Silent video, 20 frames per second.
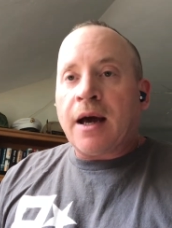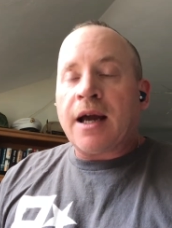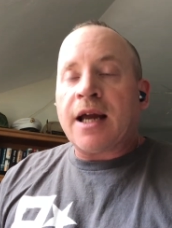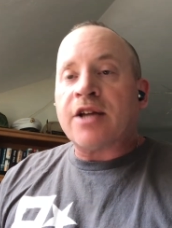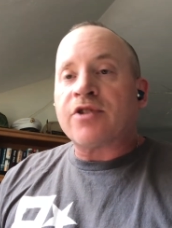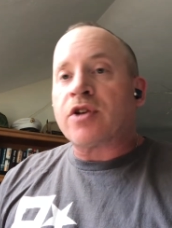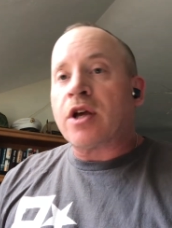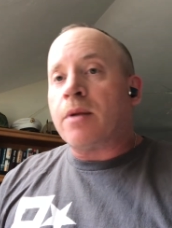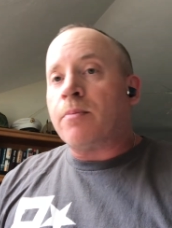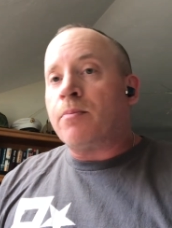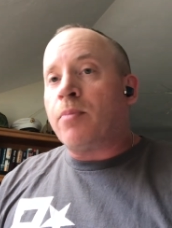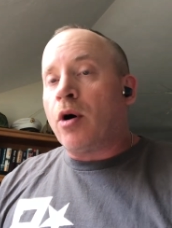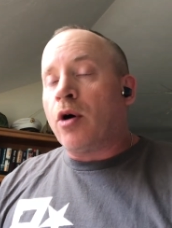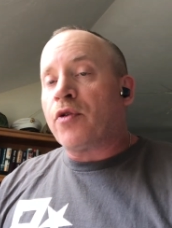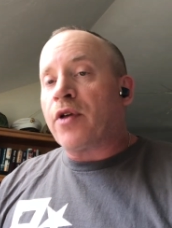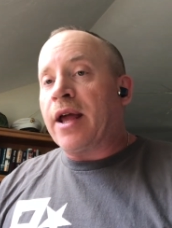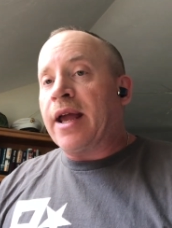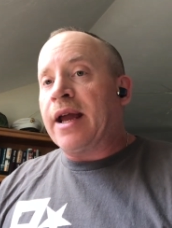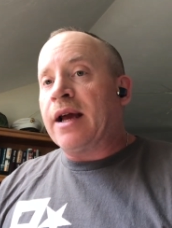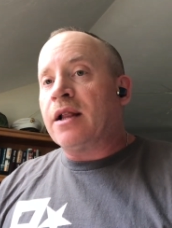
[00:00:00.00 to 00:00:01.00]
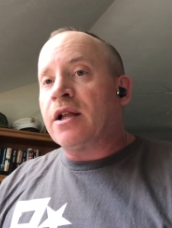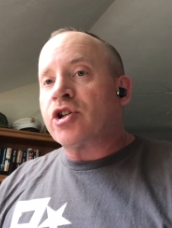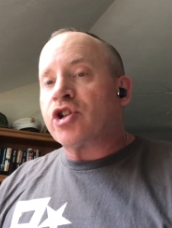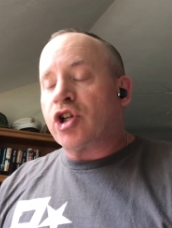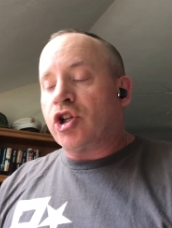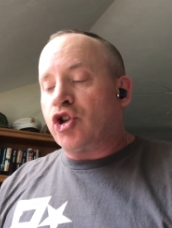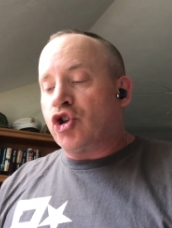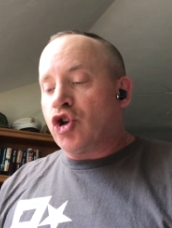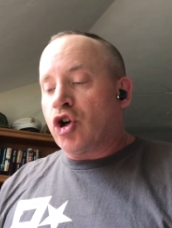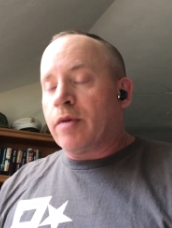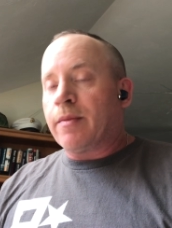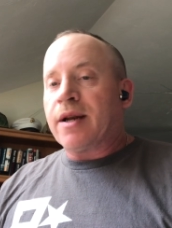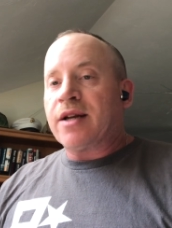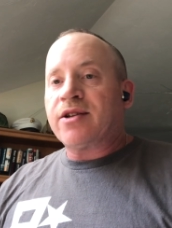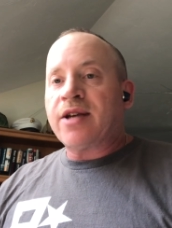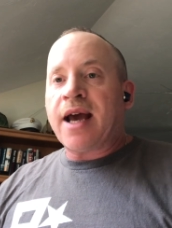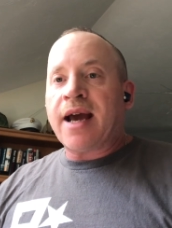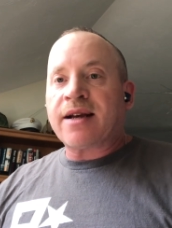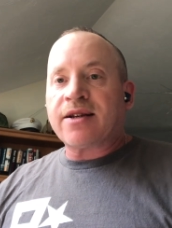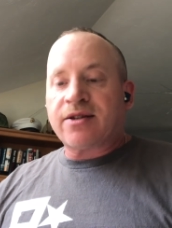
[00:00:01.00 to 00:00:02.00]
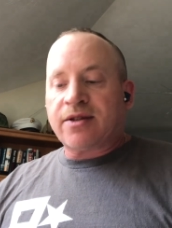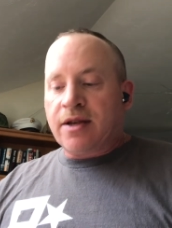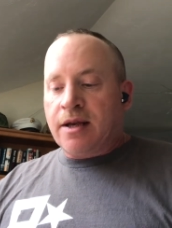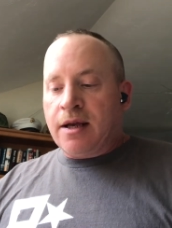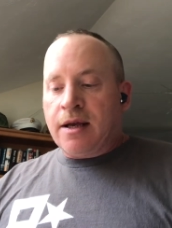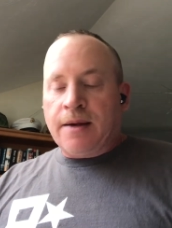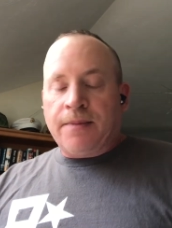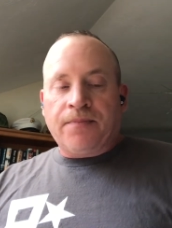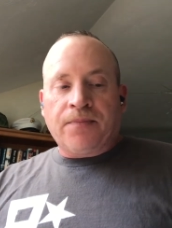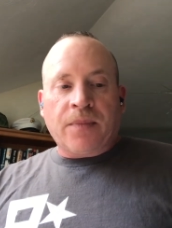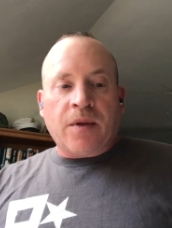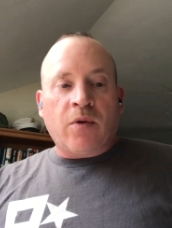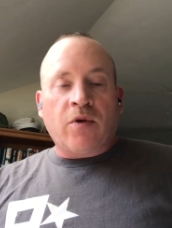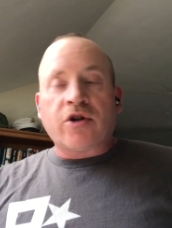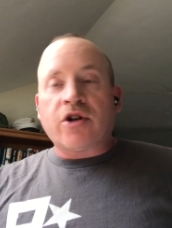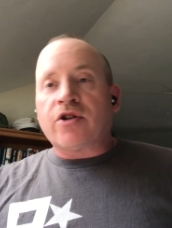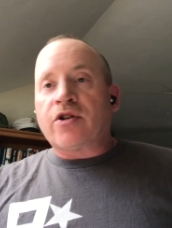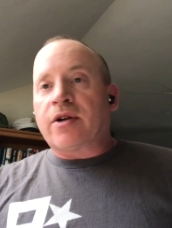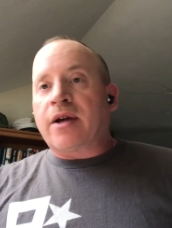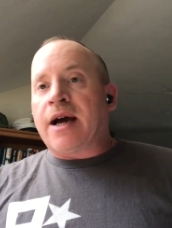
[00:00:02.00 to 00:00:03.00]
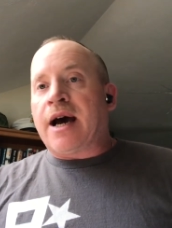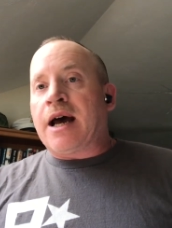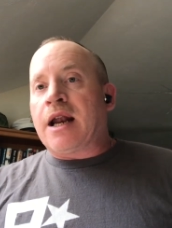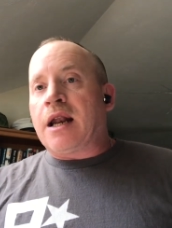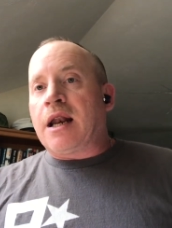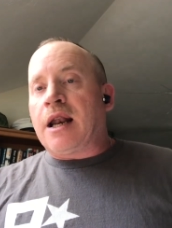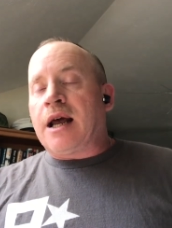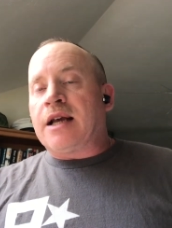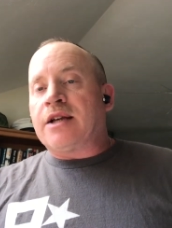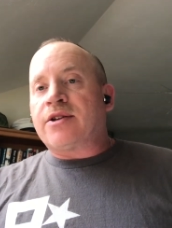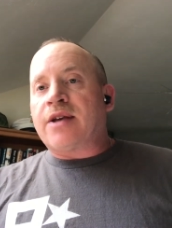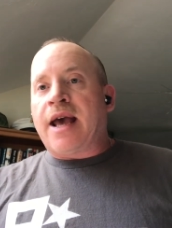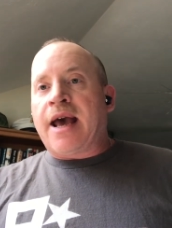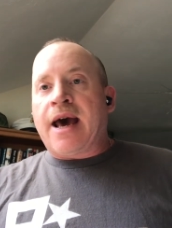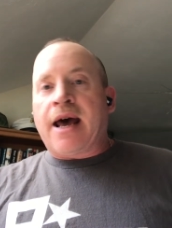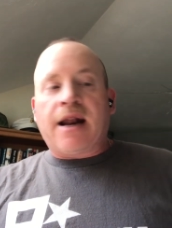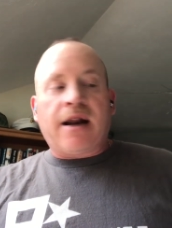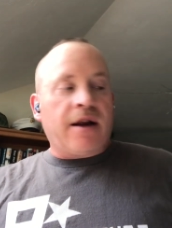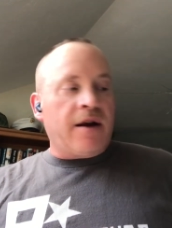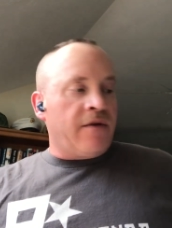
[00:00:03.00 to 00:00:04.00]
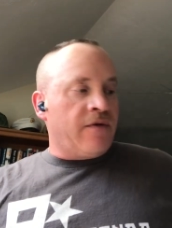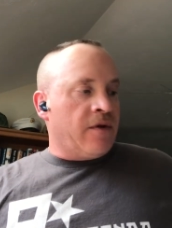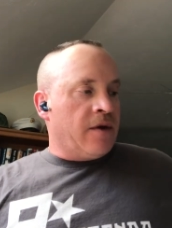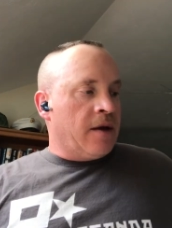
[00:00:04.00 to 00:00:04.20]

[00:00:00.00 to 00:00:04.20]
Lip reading: It's in both English and German text, which is a kind of nice additive.